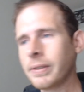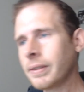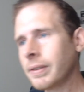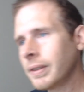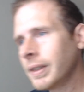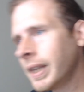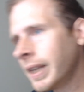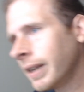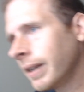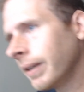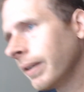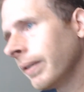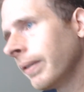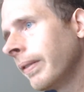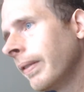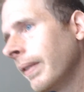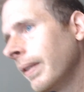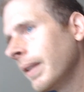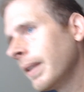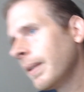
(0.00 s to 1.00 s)
You know,
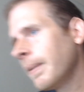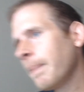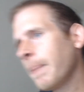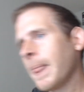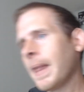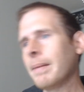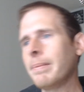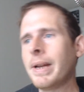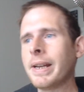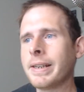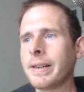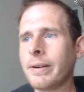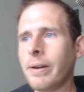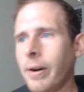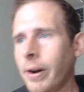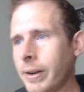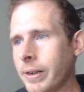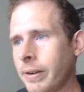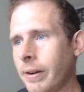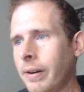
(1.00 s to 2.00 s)
they make it
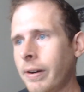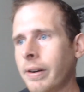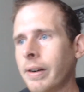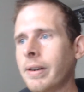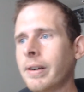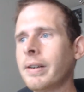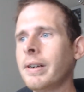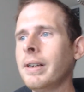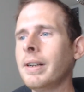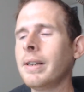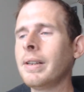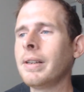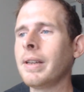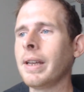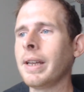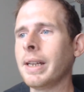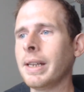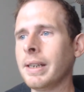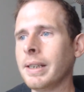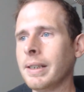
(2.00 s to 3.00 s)
hard R
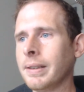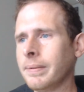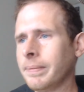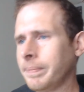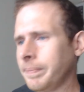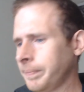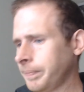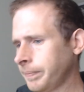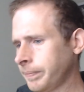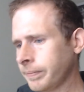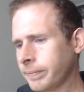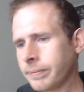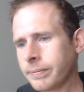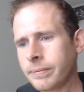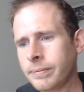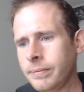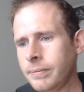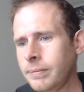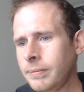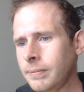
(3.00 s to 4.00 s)
and,
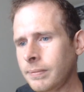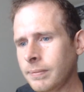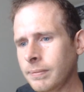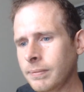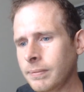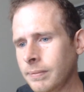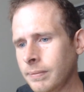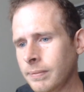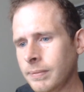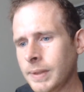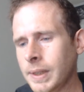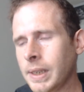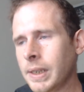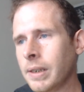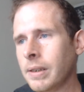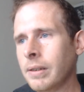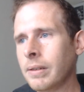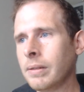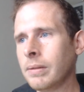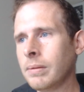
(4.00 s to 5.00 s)
you
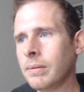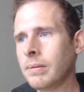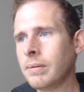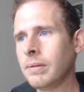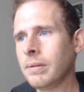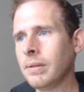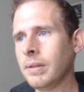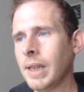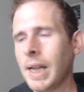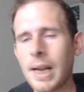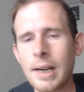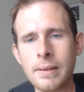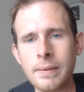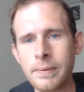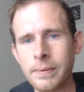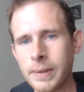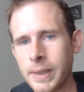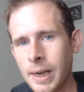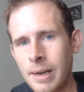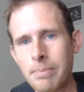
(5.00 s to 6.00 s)
know, a lot
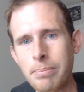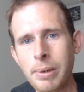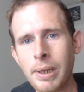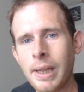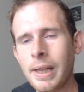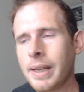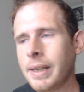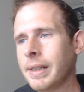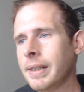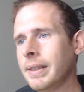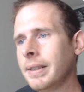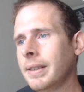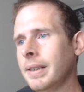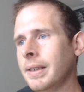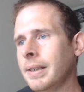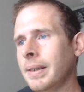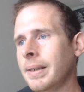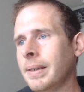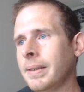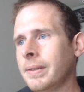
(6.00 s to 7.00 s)
of gunplay.
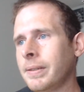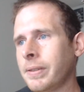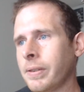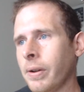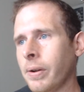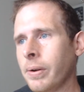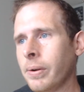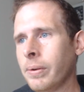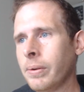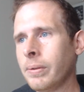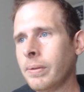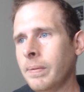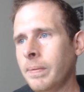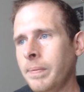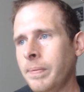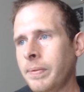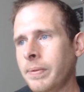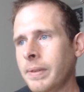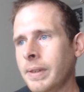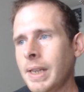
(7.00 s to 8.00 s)
So
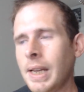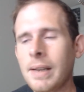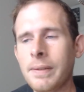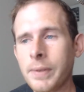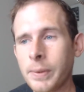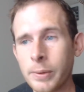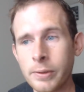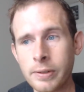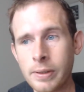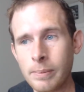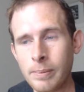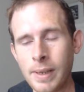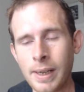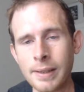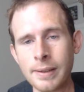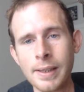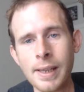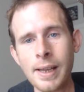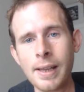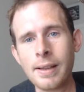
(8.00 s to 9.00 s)
yeah, if it was something
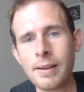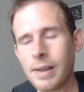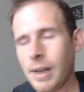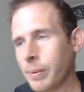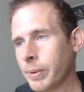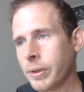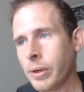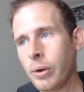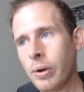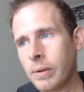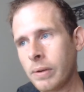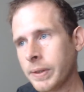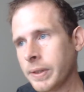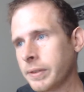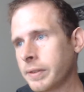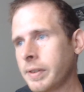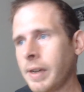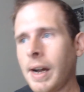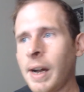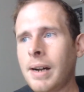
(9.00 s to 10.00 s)
like that, I would go over the
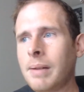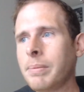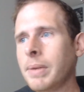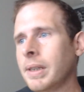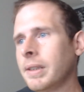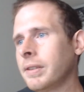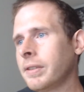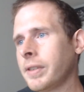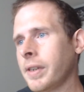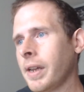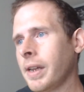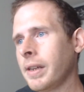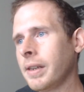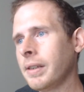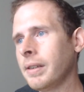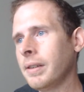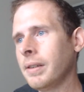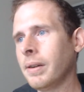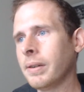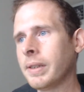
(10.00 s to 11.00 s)
top and
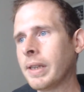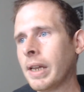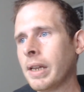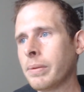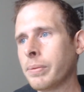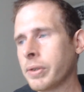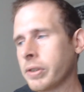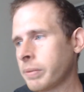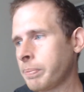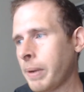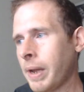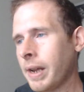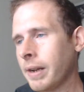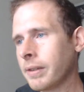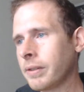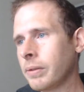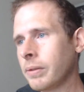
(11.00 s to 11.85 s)
say, okay, respect